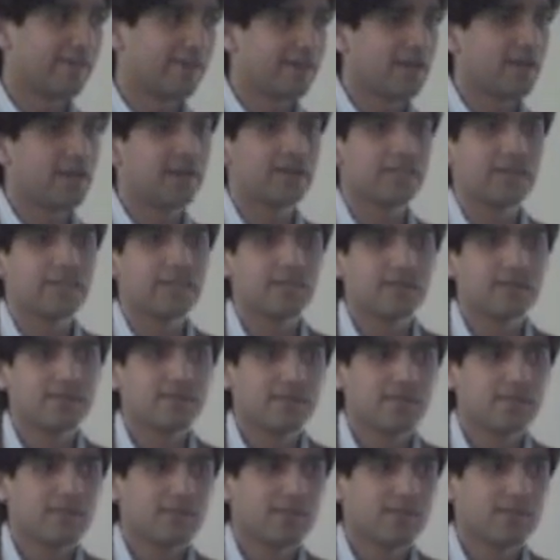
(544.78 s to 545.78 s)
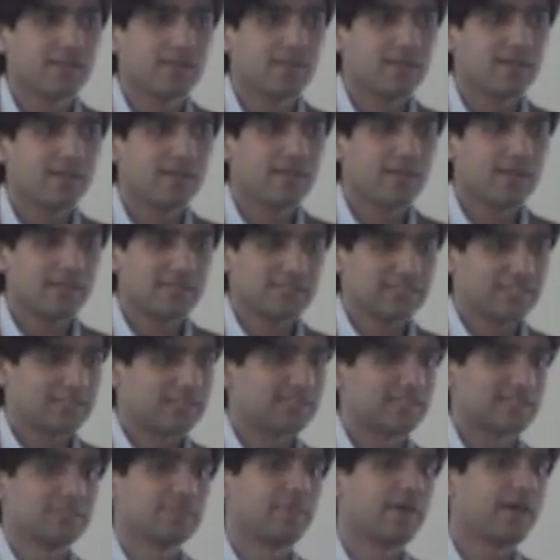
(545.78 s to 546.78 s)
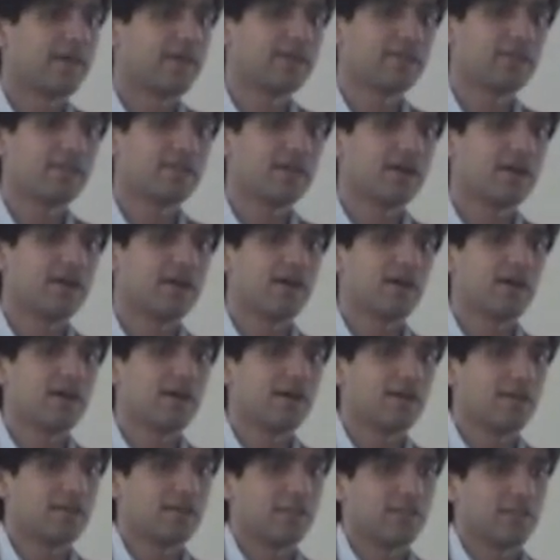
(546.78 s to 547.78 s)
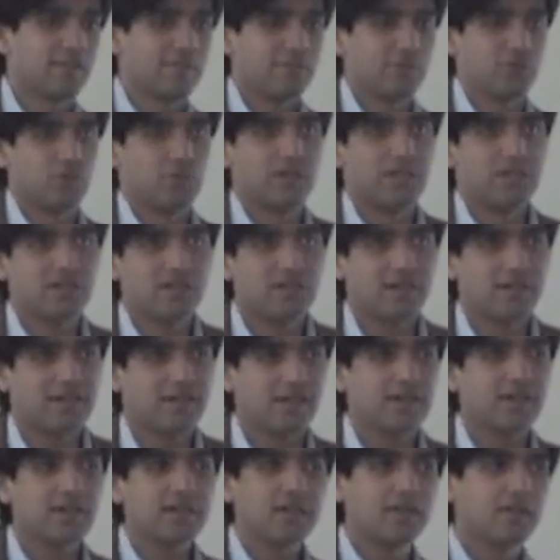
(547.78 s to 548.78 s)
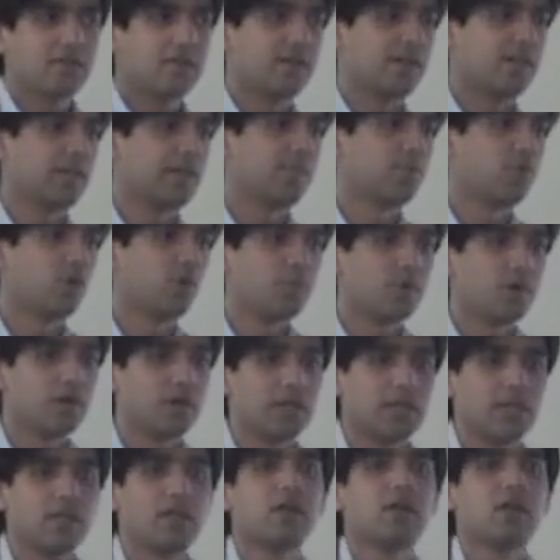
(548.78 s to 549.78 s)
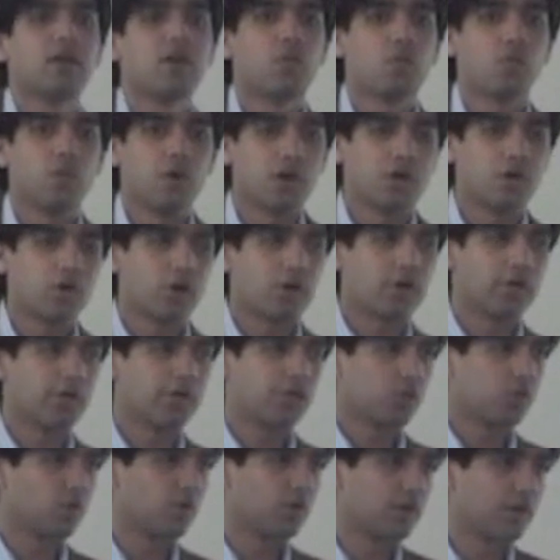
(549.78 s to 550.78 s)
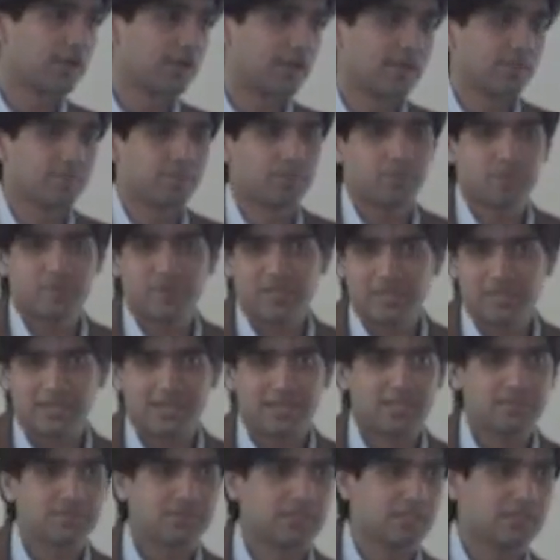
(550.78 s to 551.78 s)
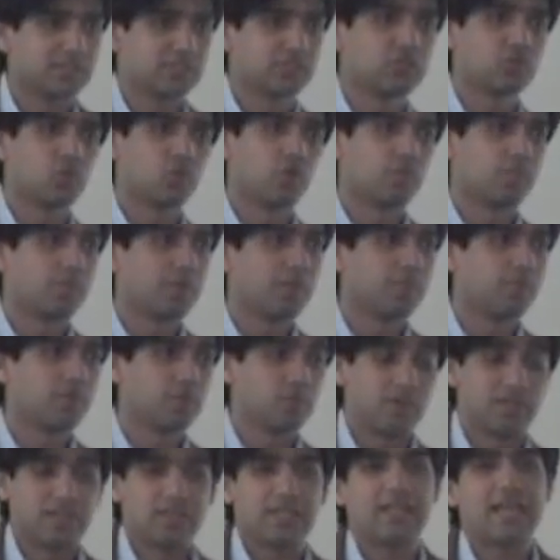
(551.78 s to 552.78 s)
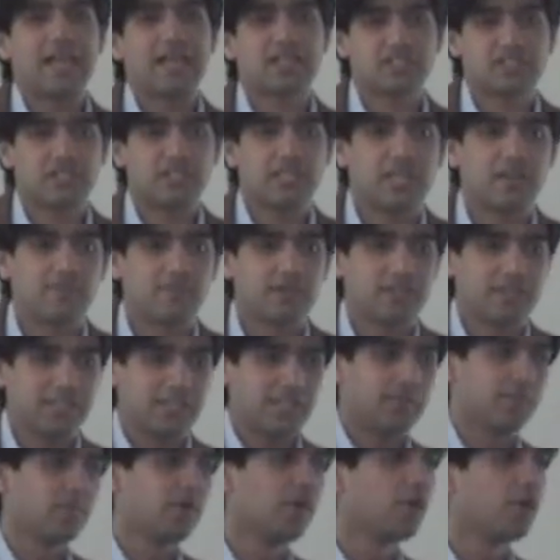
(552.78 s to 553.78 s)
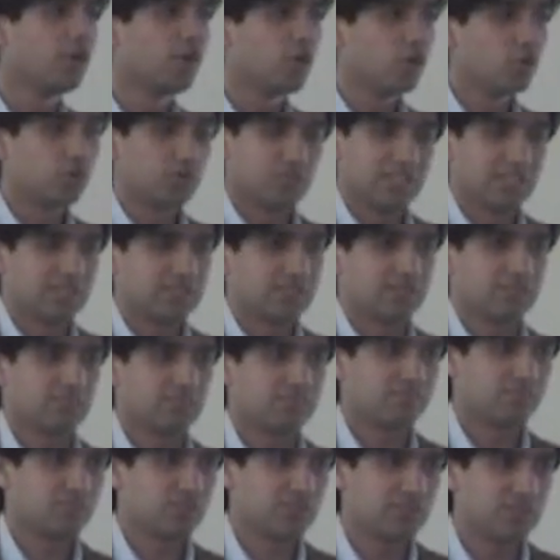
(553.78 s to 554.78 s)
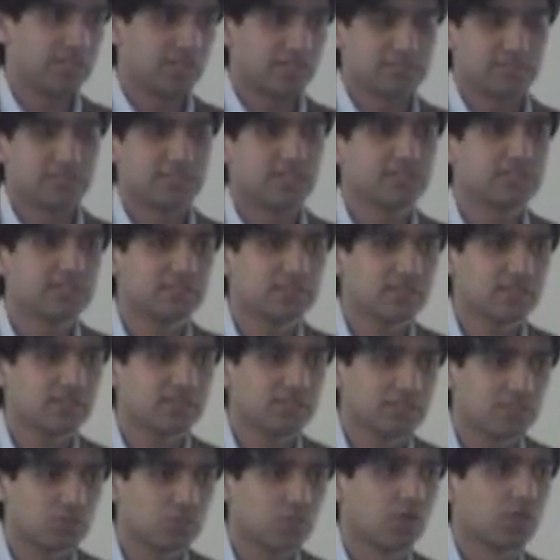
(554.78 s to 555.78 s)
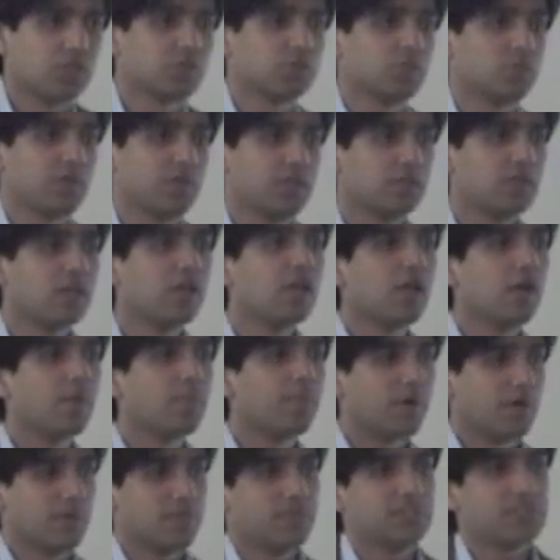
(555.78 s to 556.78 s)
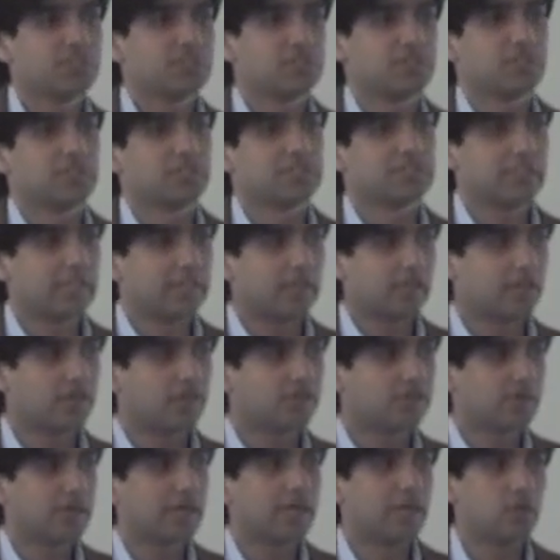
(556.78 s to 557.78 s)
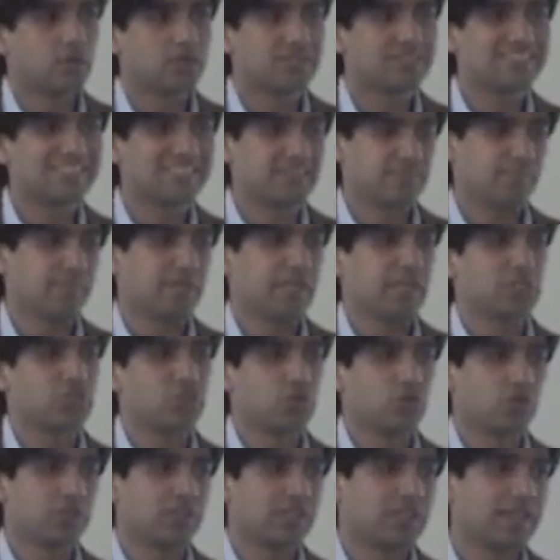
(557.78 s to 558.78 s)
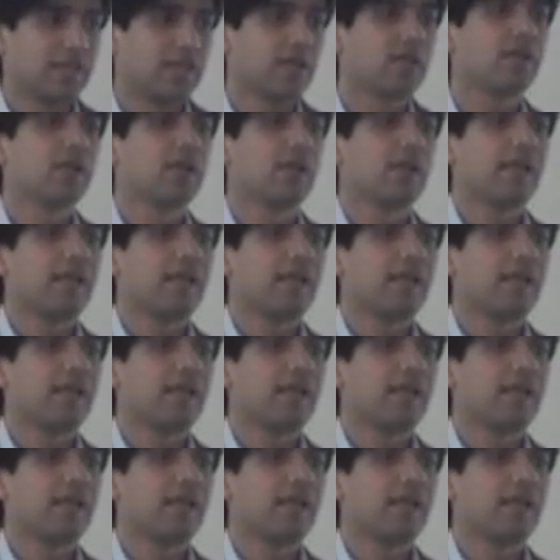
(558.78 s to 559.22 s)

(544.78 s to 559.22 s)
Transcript: virality. It's just as bad. If you integrate it properly, work on it over time. Peanut Labs has its own people. We actually have a team who just does this. Just works with publishers and try to make sure they